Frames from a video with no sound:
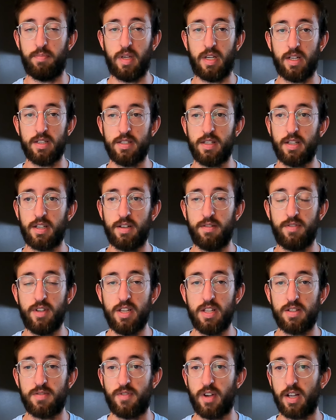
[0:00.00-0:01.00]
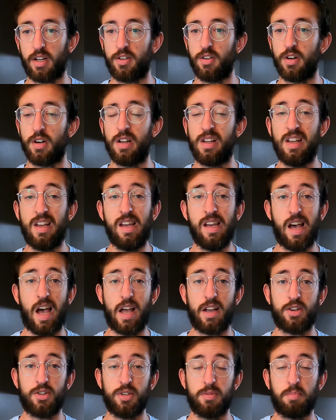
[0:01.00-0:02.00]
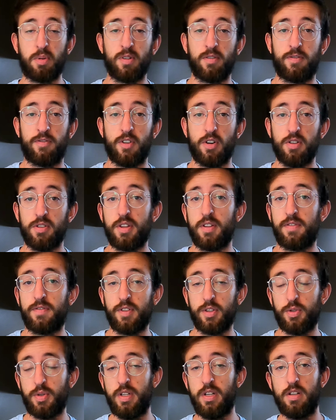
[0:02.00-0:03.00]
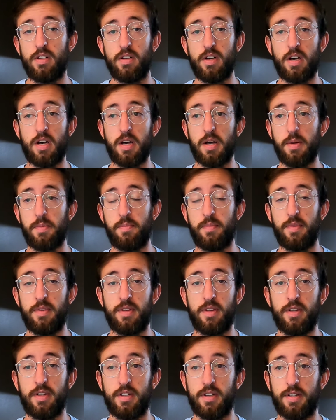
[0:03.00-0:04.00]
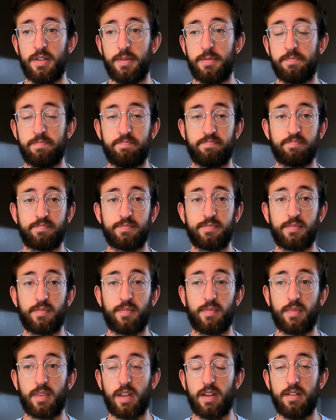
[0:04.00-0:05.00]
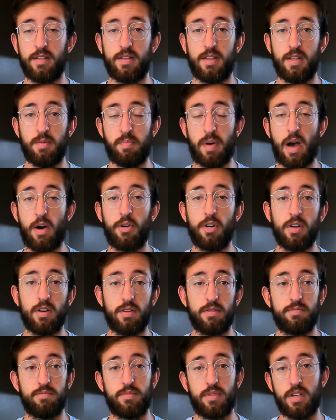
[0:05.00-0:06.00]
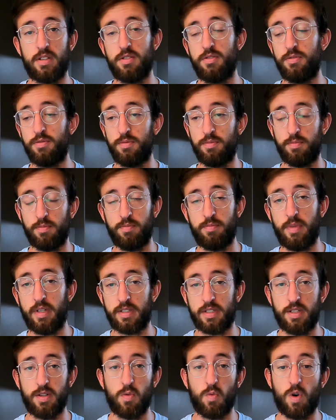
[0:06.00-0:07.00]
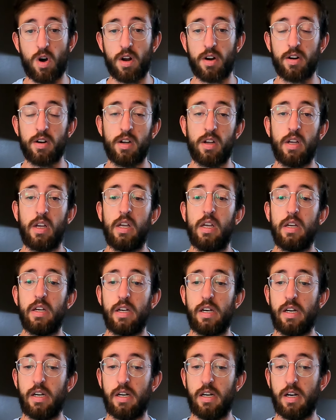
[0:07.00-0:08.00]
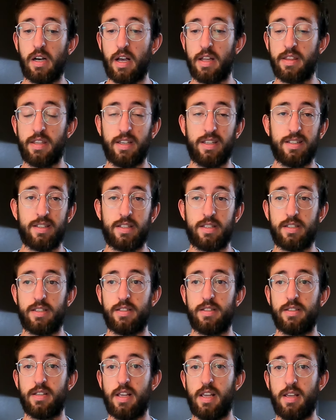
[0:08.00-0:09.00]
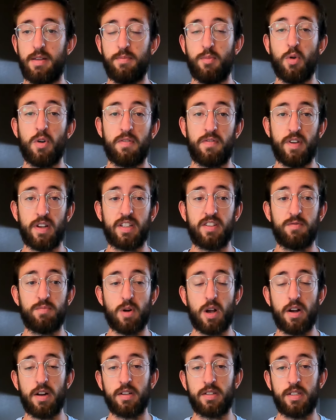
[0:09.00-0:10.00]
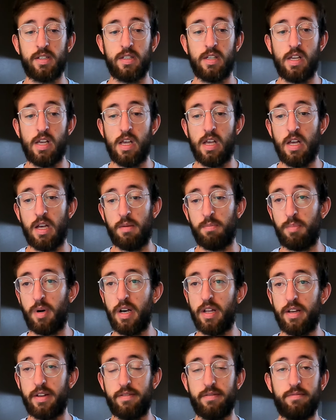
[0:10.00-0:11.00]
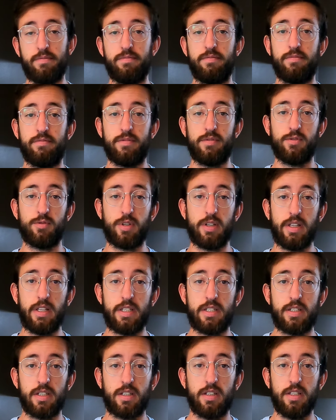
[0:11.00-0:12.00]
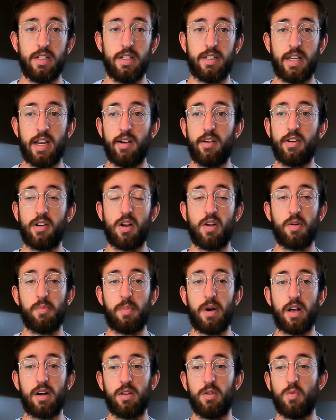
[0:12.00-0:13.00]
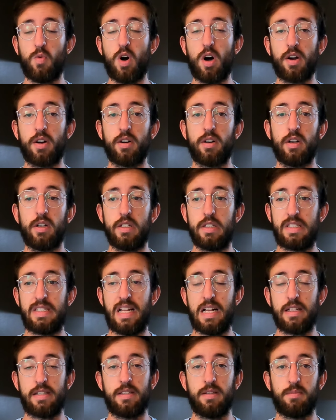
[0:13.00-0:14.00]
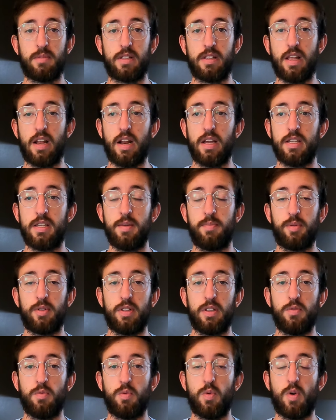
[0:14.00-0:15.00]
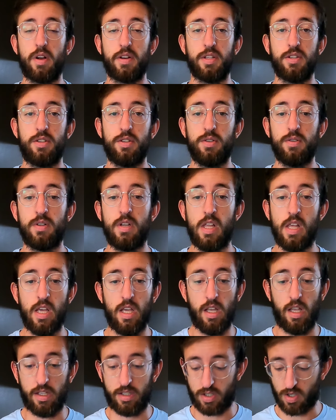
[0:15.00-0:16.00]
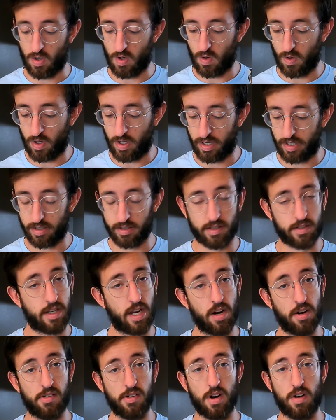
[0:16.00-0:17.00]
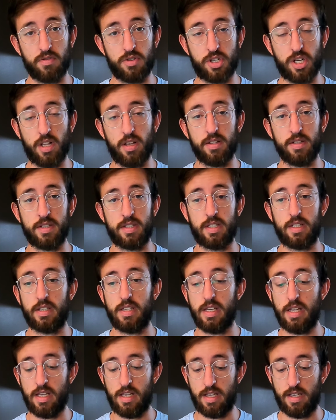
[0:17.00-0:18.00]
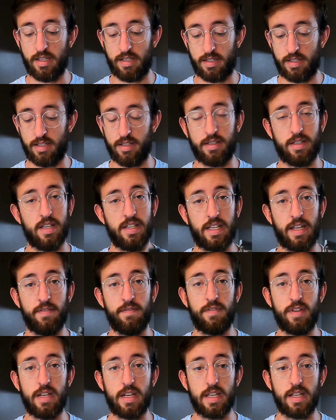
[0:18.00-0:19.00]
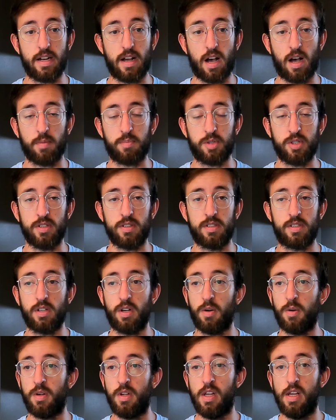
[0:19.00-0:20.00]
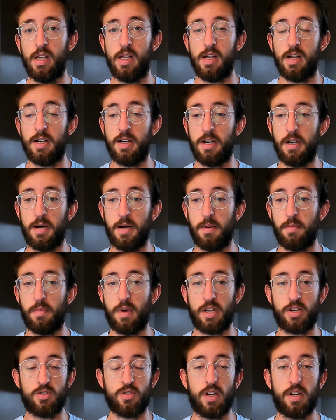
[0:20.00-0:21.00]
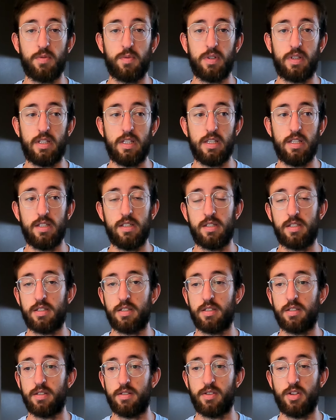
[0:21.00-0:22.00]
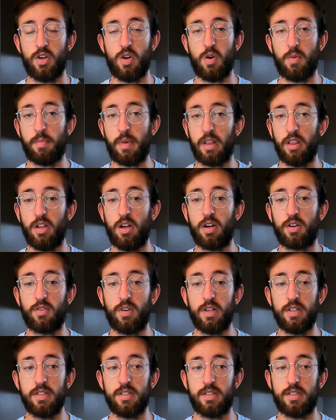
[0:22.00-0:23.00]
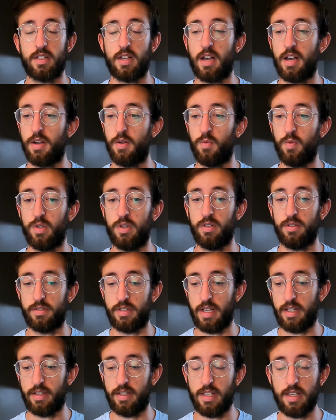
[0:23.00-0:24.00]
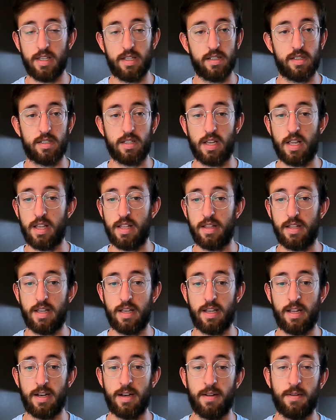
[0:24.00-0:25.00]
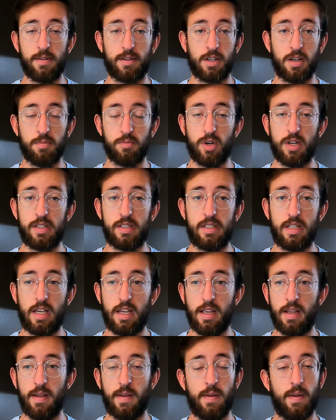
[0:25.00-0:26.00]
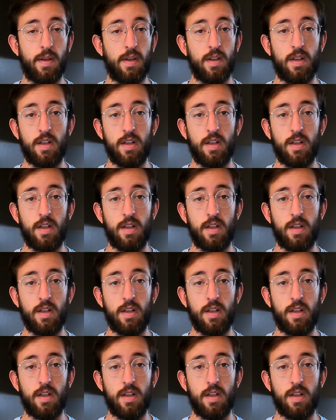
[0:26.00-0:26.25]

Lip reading: because of the convenience factor. I actually prefer the fluid, the powder that you mix into water. I think it's a more effective product, but realistically, carrying around a bottle of water is not something that I typically would want to do. So carrying around gels is the convenient option. So I train with these, on my long runs. I will take these, and then come race day,